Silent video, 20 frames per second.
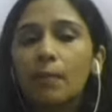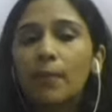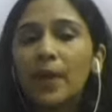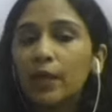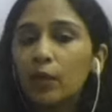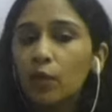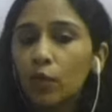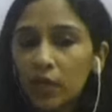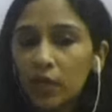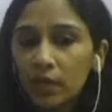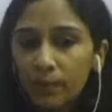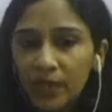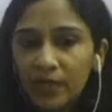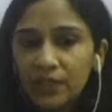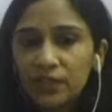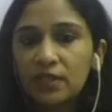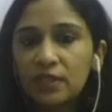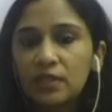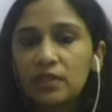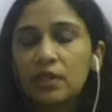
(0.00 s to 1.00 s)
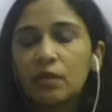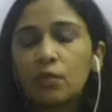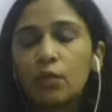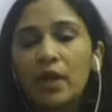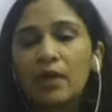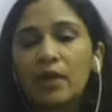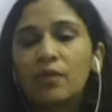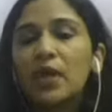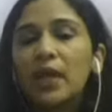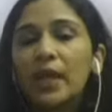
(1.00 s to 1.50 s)
by local presence,
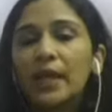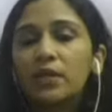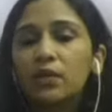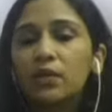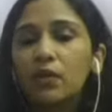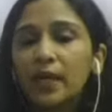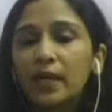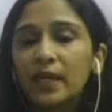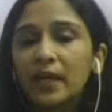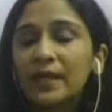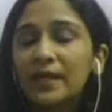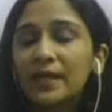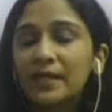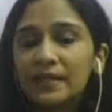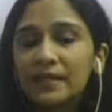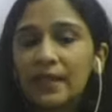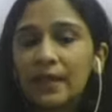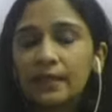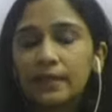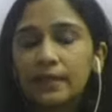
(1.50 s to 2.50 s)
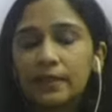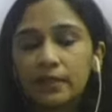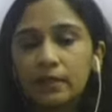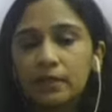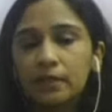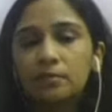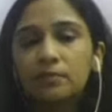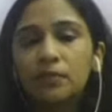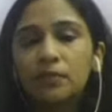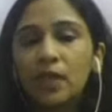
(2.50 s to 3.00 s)
what I would like to highlight is that
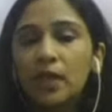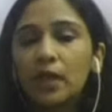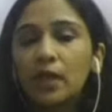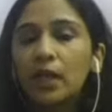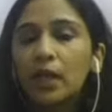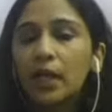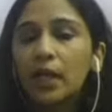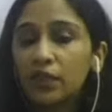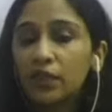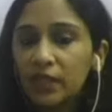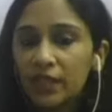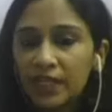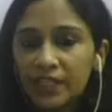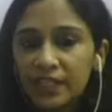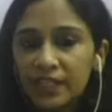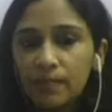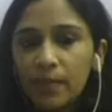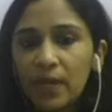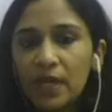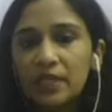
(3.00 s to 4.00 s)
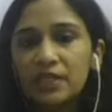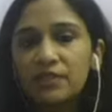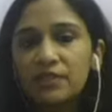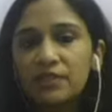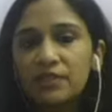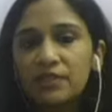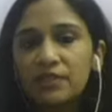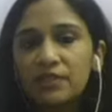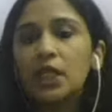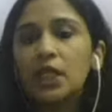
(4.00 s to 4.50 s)
in the recent past, we
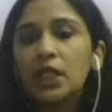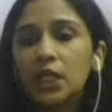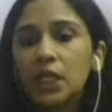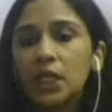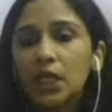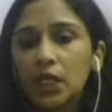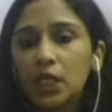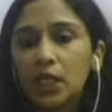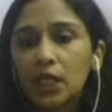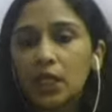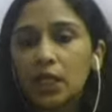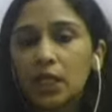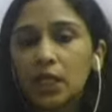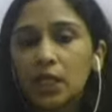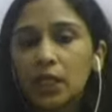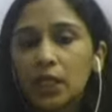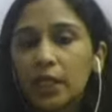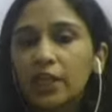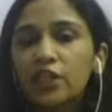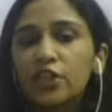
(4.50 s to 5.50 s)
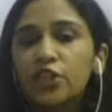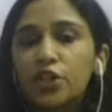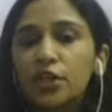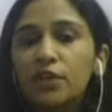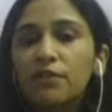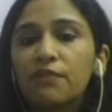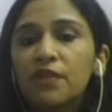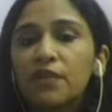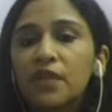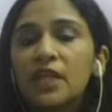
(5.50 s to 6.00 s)
have seen a clear
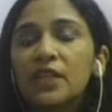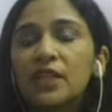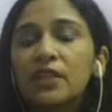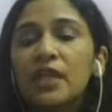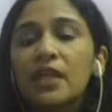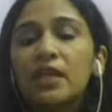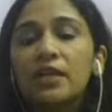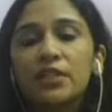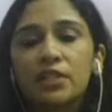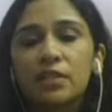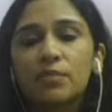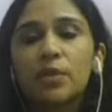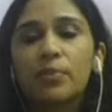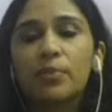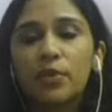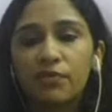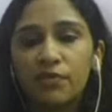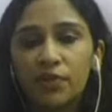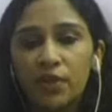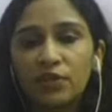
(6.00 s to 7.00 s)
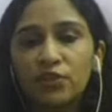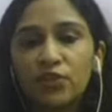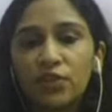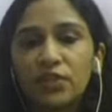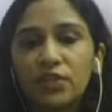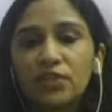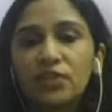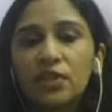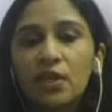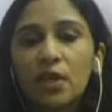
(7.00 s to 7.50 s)
shift in the customer
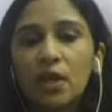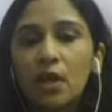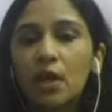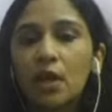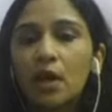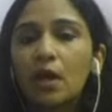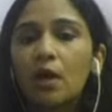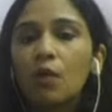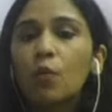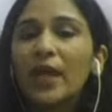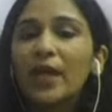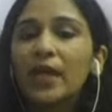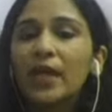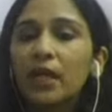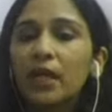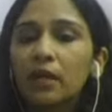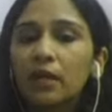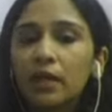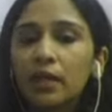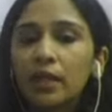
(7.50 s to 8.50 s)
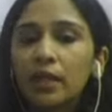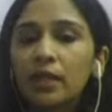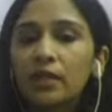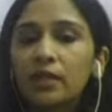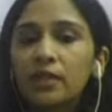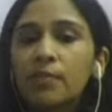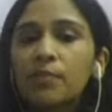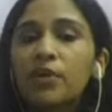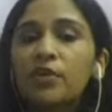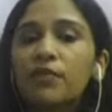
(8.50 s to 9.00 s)
preferences. While earlier
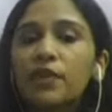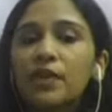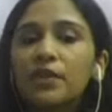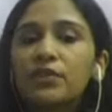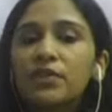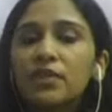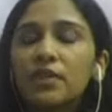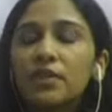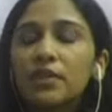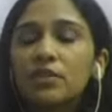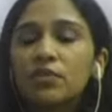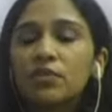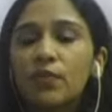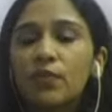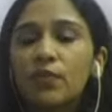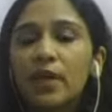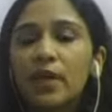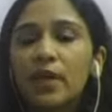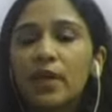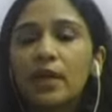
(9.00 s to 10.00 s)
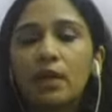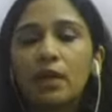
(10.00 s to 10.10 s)
the preferences were